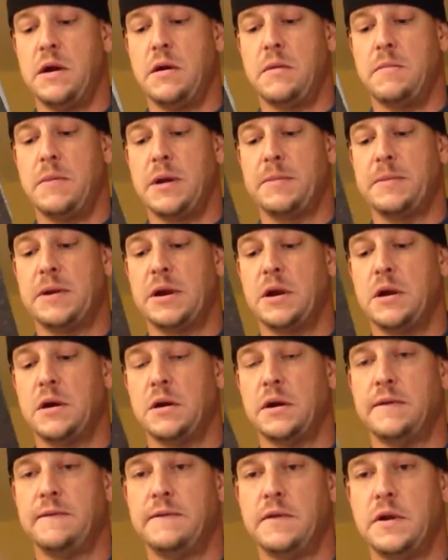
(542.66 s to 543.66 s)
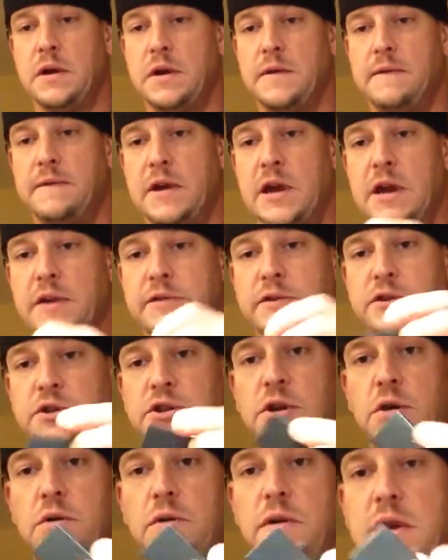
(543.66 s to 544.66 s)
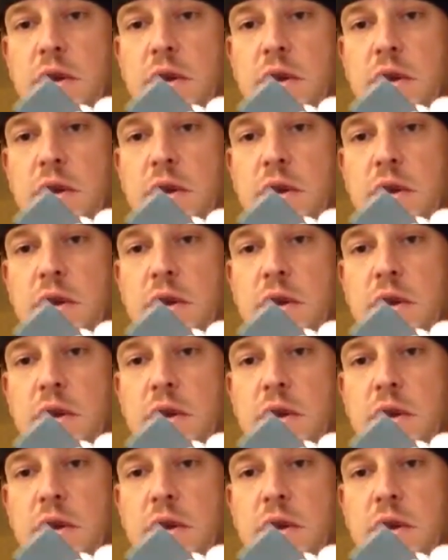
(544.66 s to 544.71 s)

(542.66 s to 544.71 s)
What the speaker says: out back here. Give you guys a show of